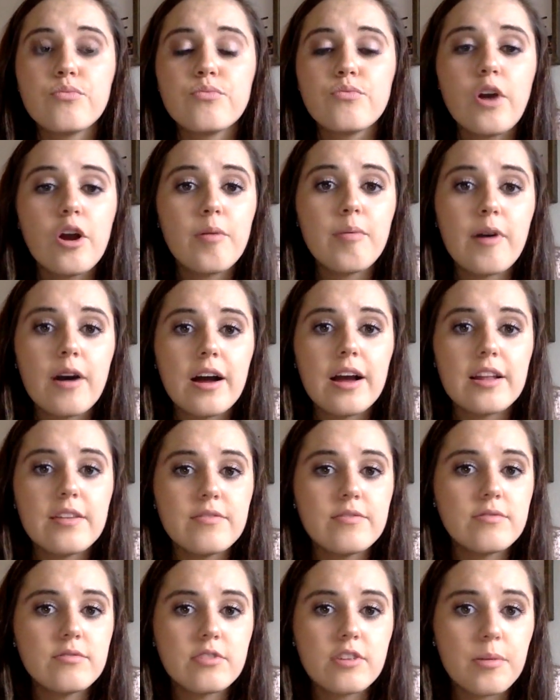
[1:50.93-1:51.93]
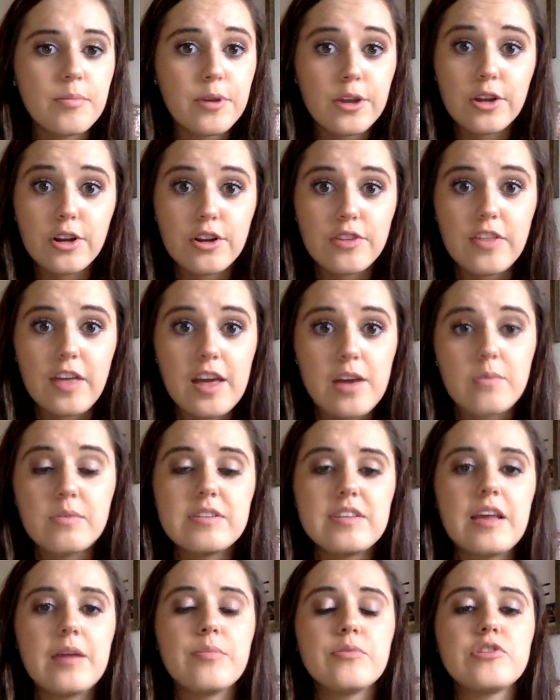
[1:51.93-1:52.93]
robot computer thing
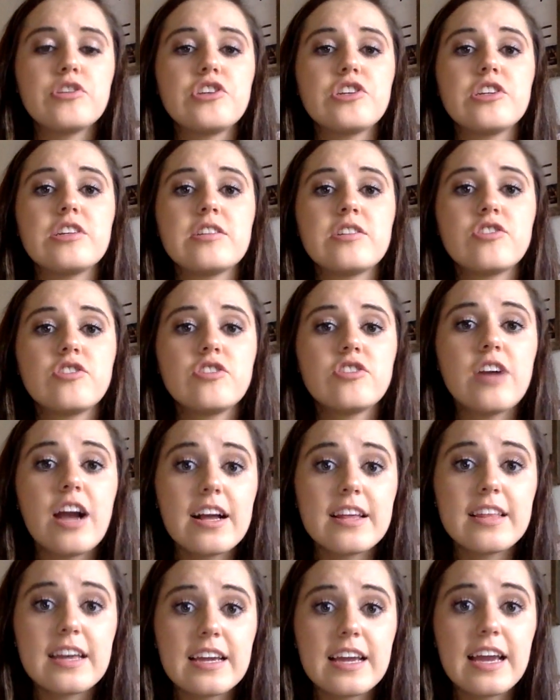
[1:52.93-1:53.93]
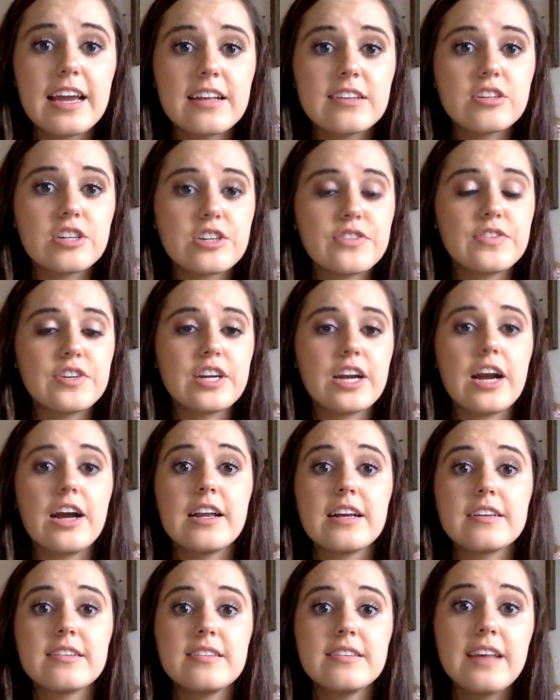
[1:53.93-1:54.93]
was able to track that cancer, figure out
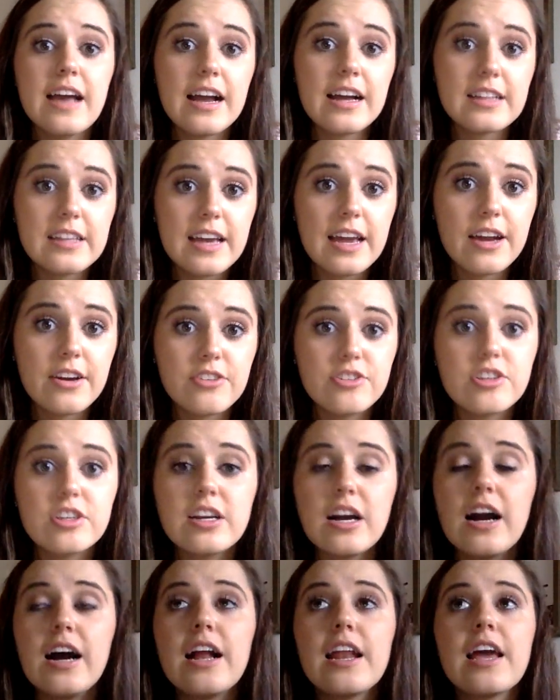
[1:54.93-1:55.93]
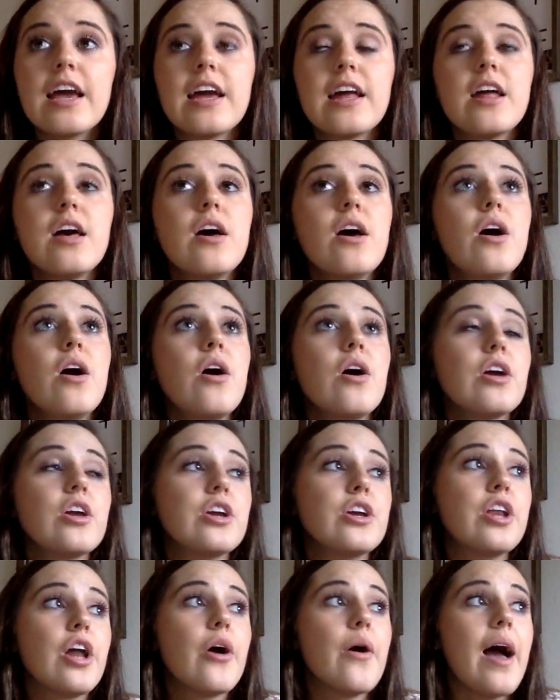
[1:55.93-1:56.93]
exactly how she got it,
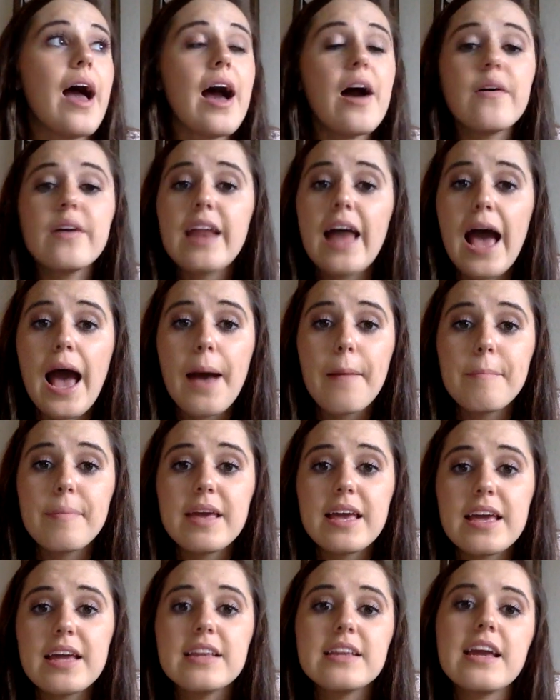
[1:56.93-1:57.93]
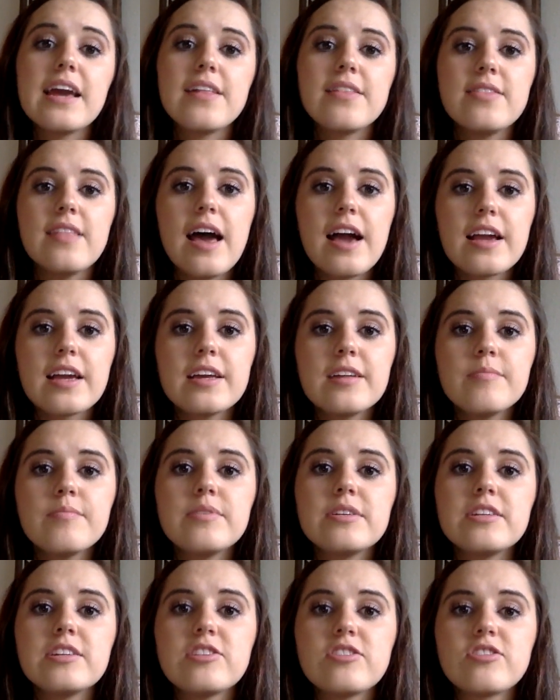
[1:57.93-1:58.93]
how it happened, and that can
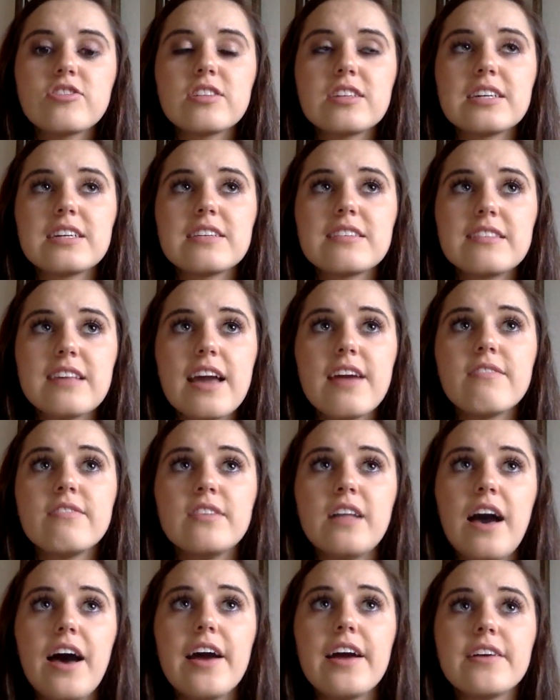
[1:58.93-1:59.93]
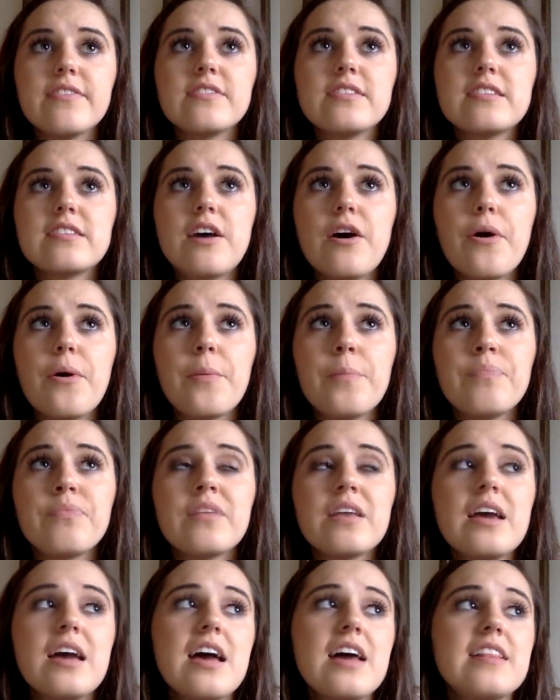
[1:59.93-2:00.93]
potentially save lives. So
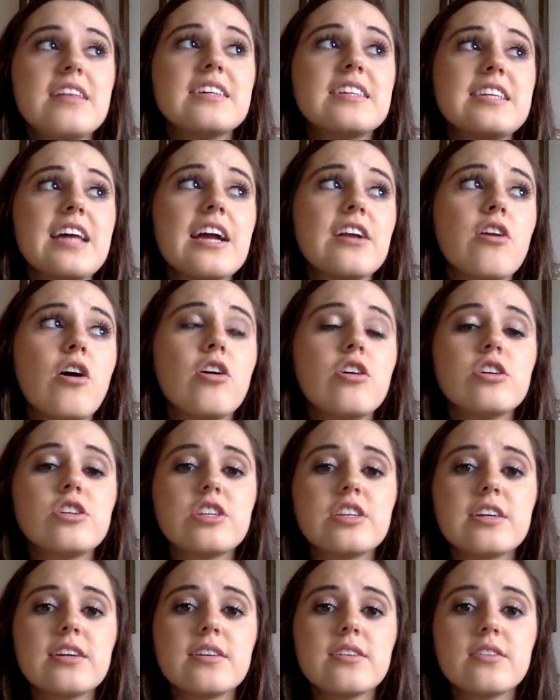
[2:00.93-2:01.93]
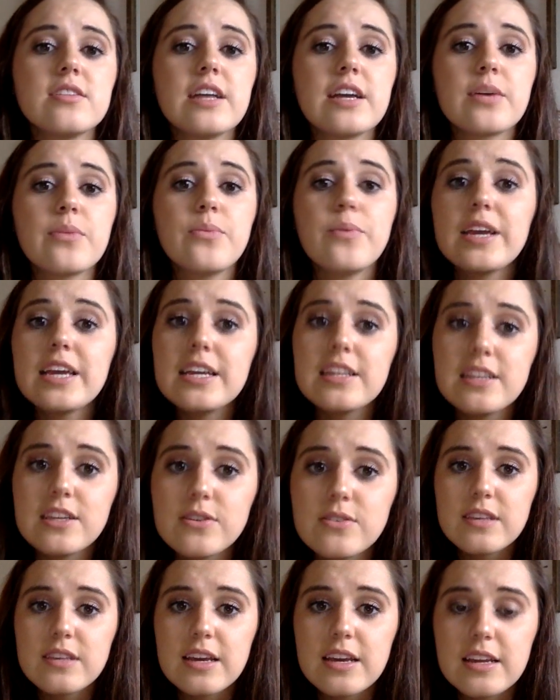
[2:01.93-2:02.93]
this technology, like we can
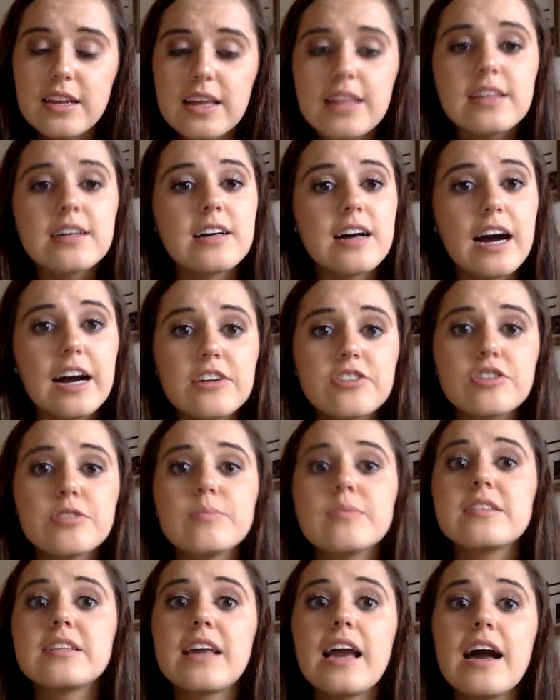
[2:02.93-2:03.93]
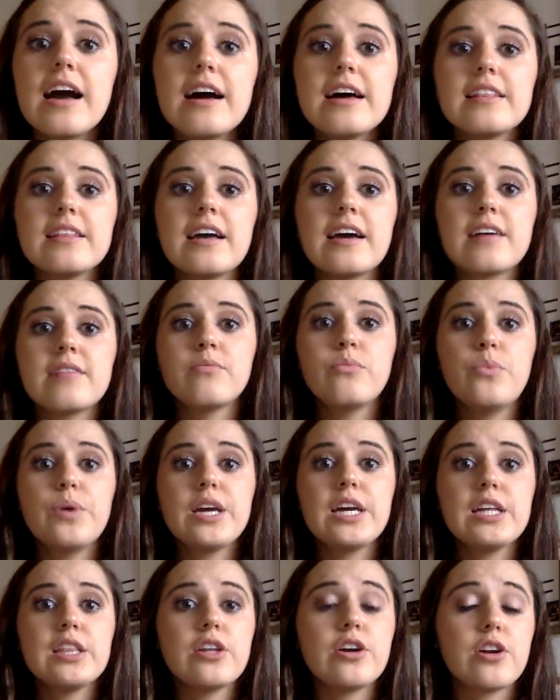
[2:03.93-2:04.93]
it in the classrooms, yeah, and like we
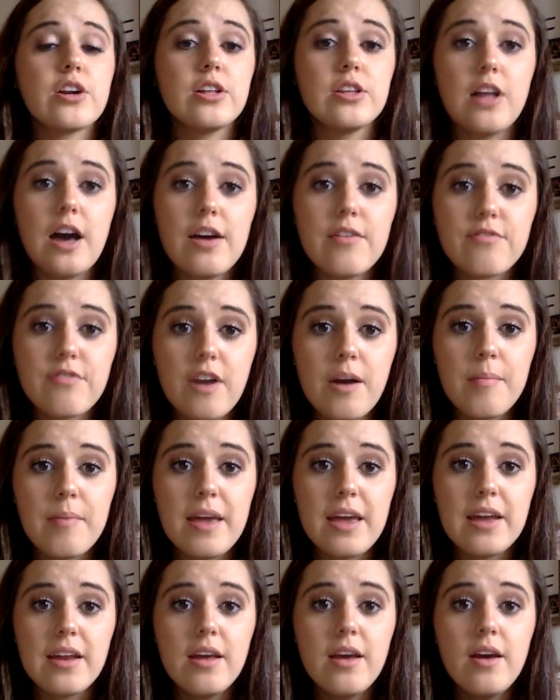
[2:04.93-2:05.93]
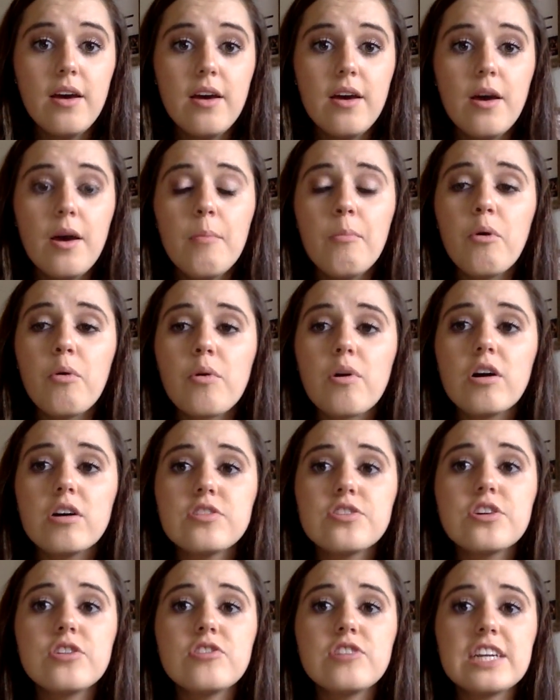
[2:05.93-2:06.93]
can learn a lot from it, but we're
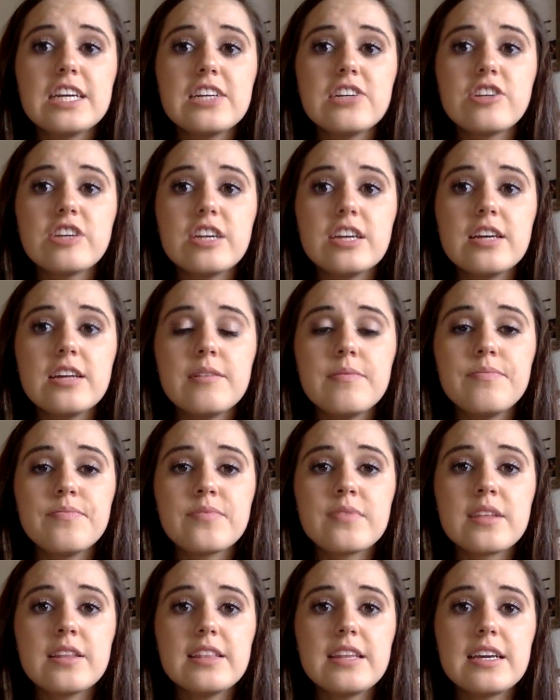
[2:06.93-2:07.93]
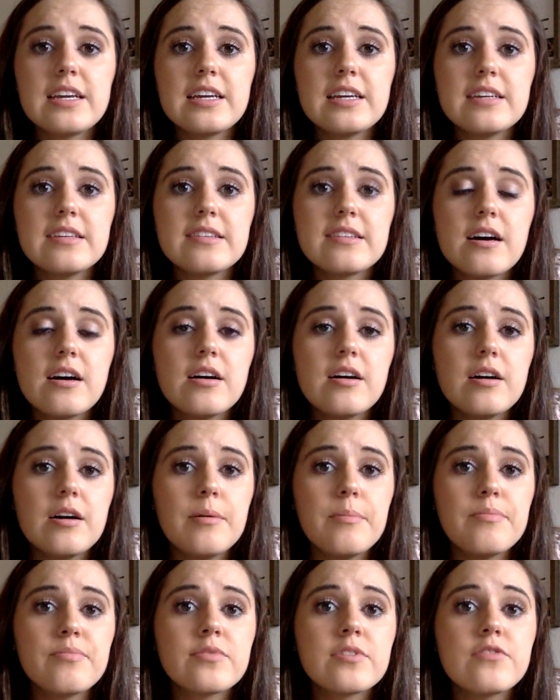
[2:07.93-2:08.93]
also teaching these
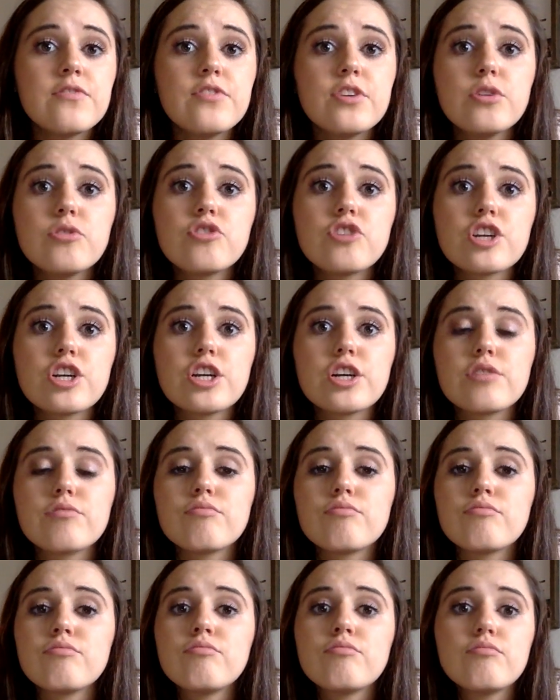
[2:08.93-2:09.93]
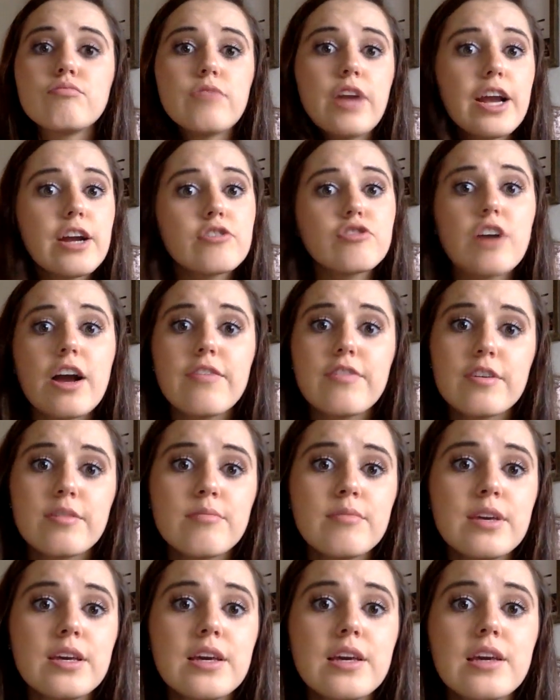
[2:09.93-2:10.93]
future air traffic
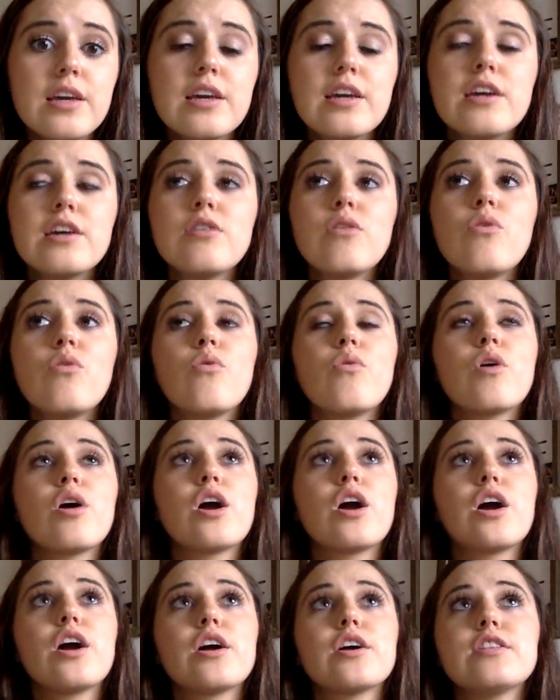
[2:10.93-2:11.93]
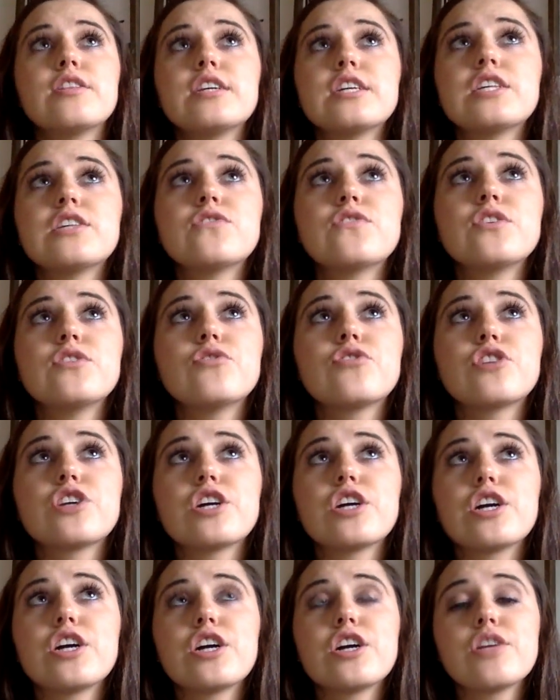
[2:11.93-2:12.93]
men, or these
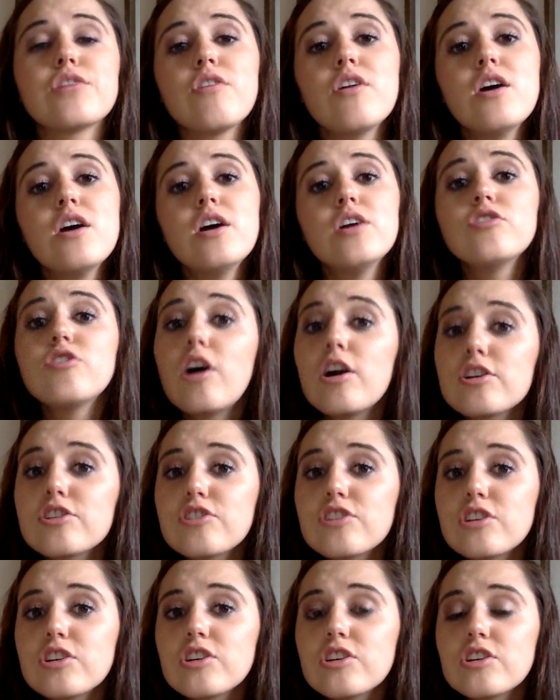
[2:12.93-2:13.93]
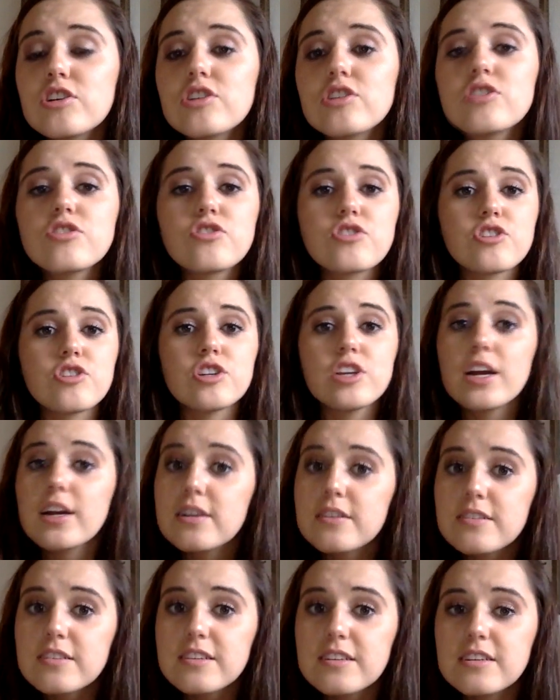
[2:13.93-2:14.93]
future doctors or
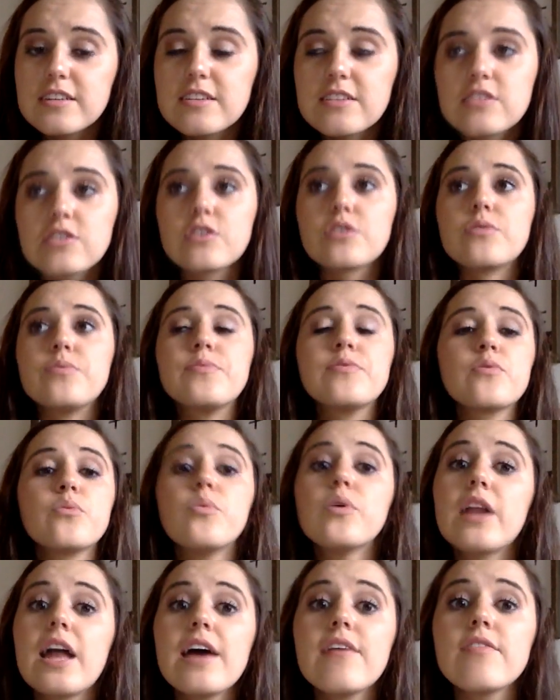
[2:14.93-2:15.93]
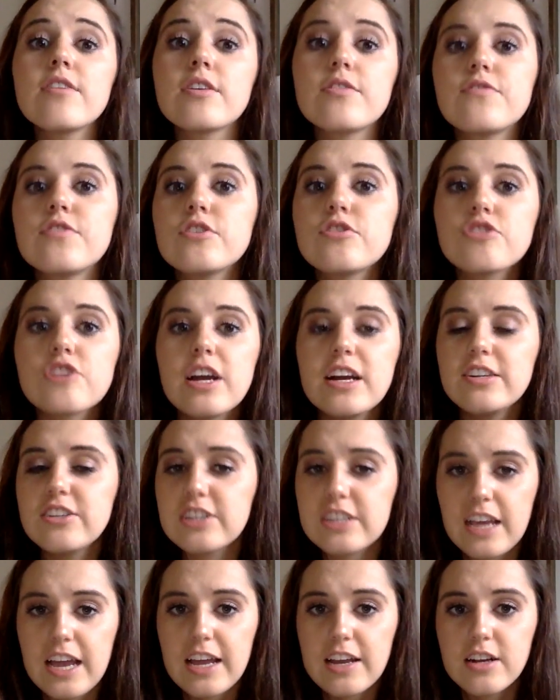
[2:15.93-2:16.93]
nurses or whatever future
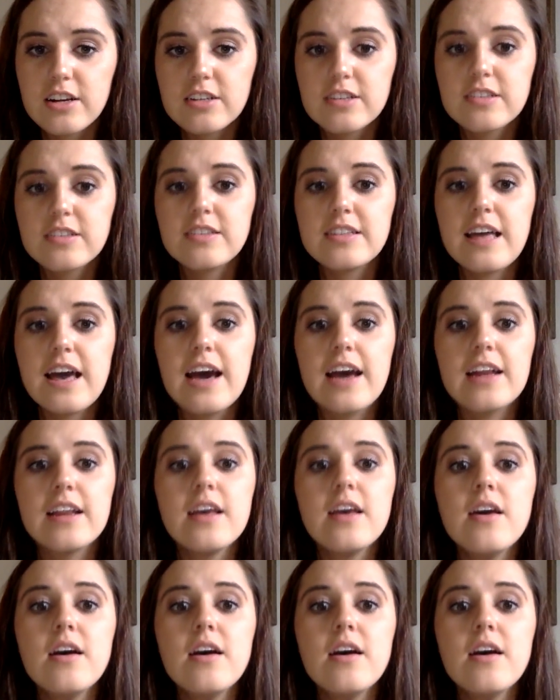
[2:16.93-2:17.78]
educators, that